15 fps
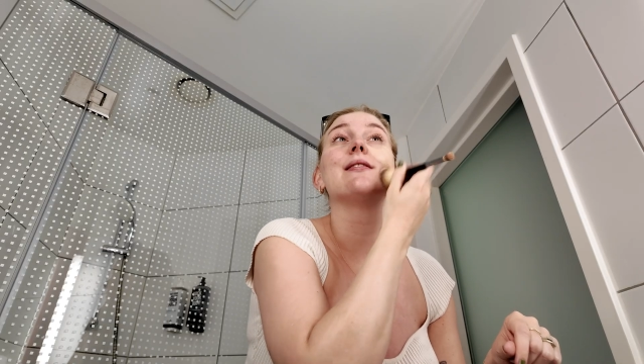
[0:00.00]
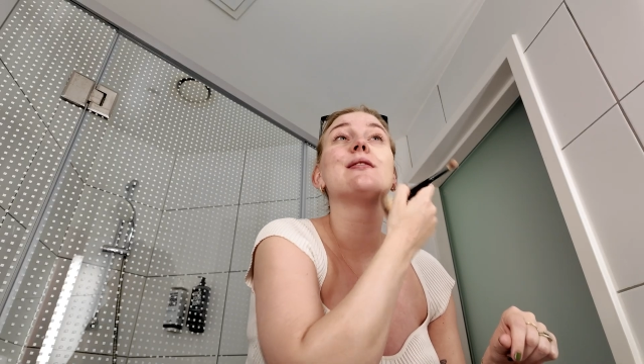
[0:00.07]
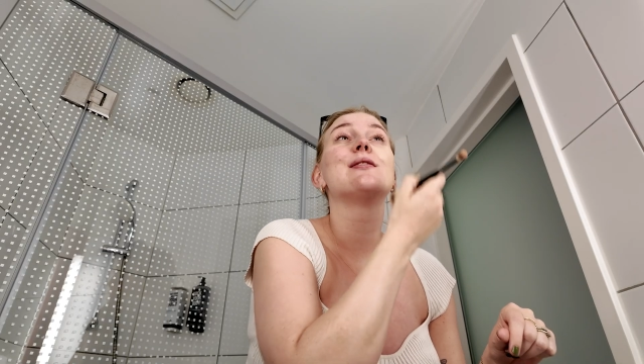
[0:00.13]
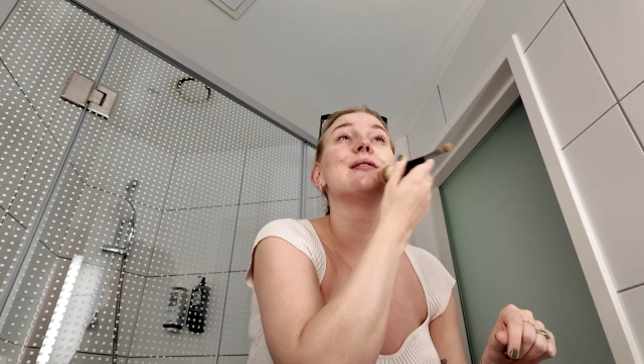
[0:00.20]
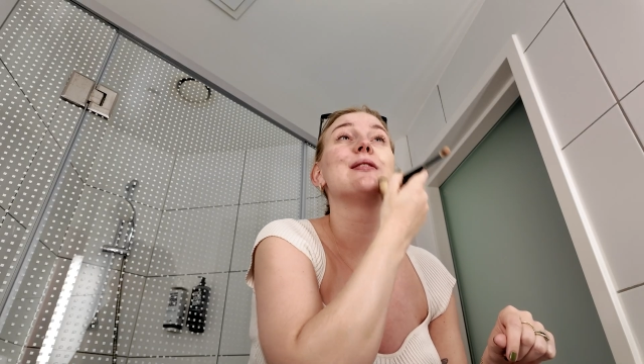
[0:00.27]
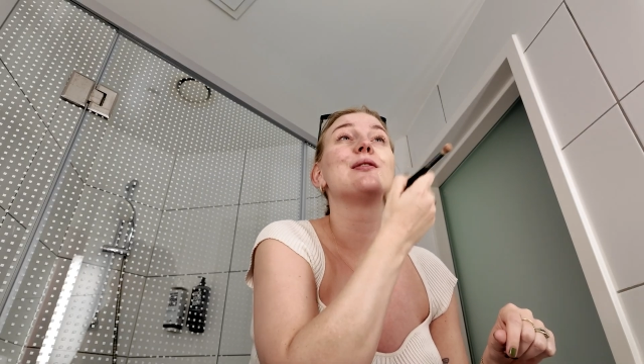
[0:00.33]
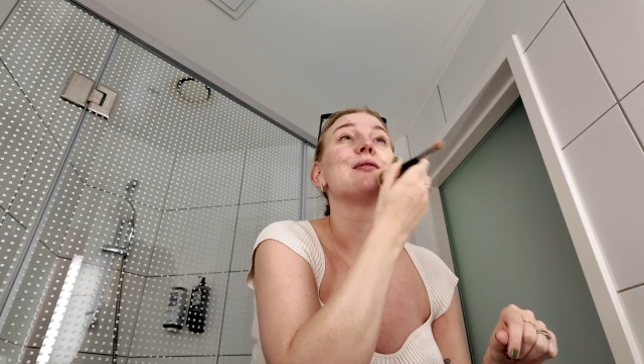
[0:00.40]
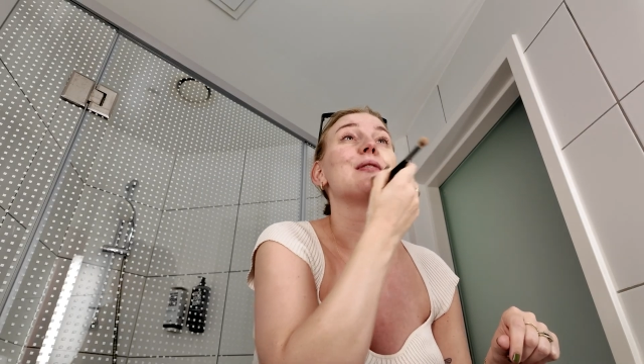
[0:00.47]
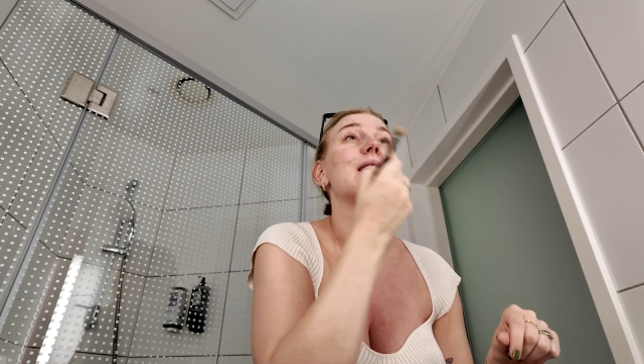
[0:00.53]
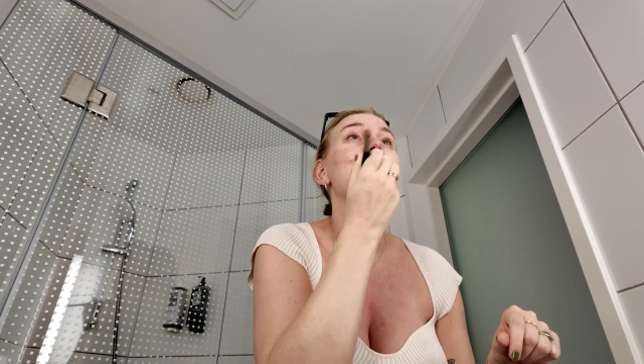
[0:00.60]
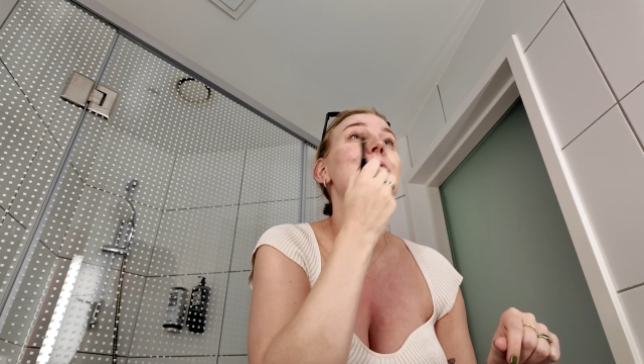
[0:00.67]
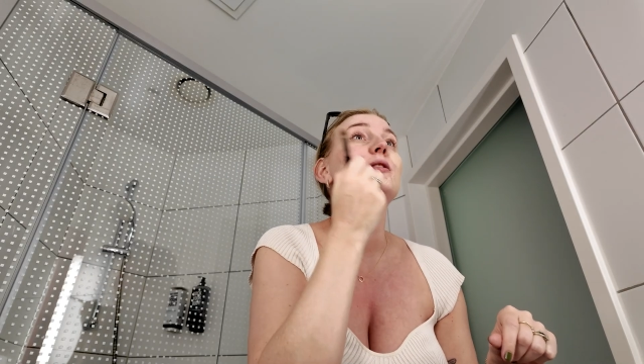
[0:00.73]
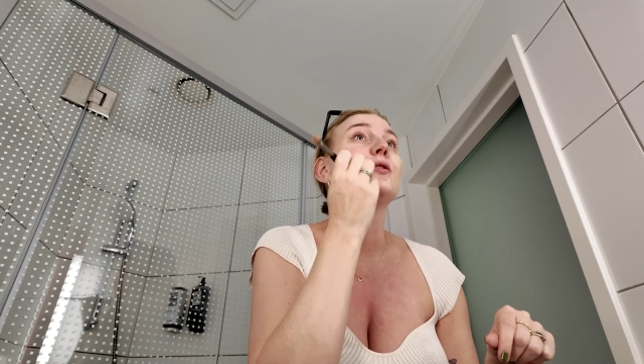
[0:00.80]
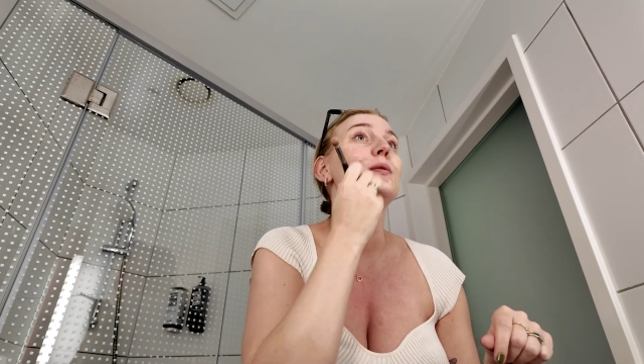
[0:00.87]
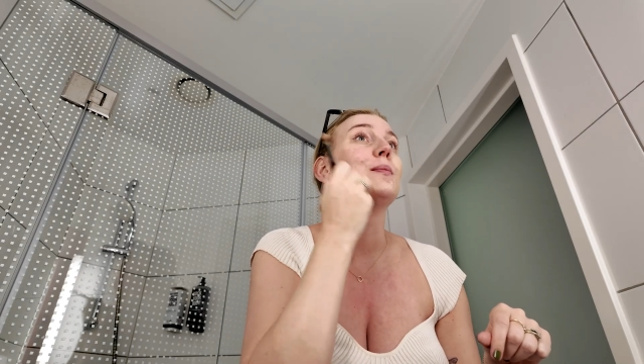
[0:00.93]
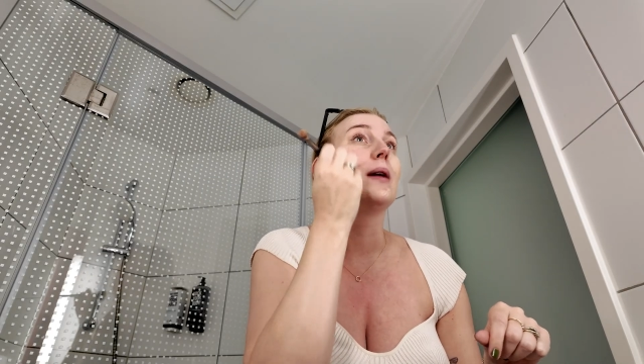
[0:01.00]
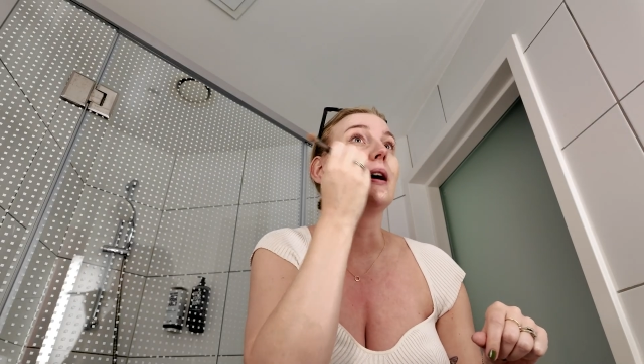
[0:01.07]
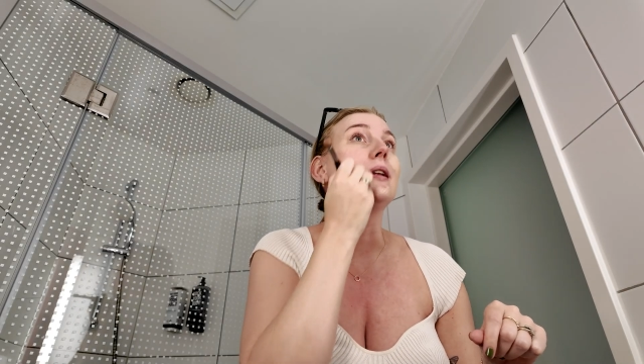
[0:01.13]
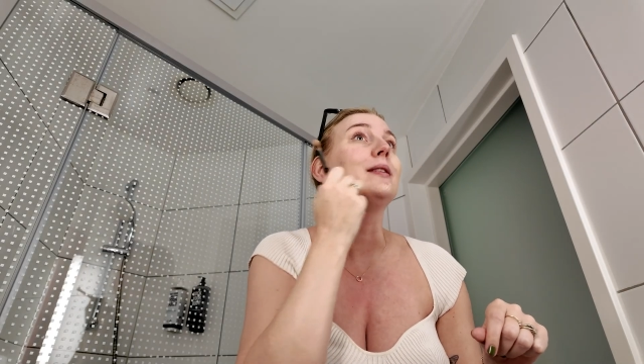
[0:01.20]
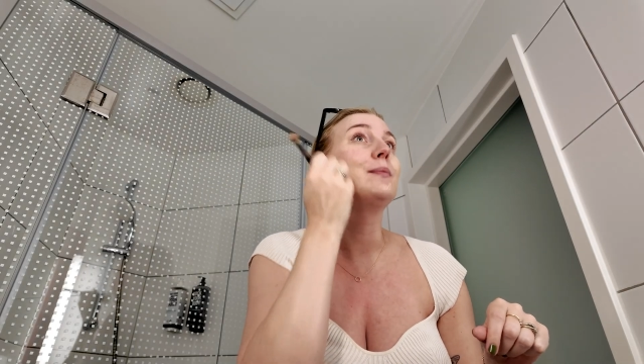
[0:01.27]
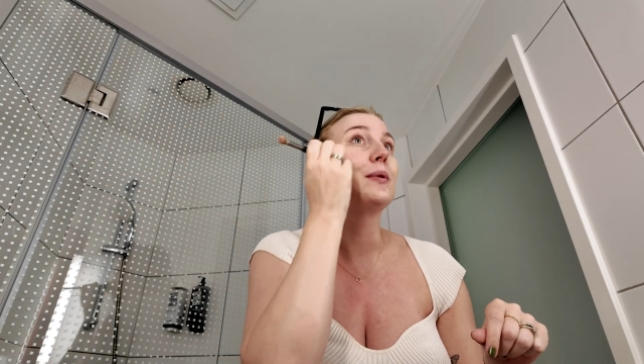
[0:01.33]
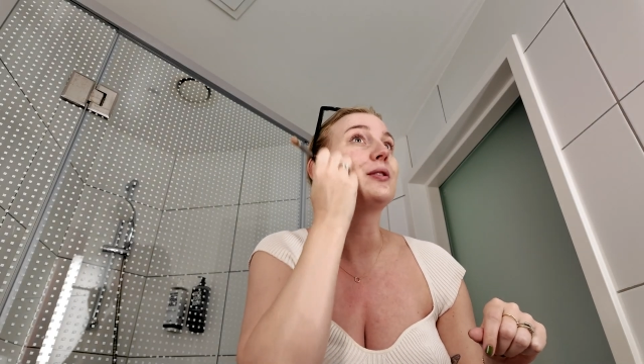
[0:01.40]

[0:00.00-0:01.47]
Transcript: straight to bed.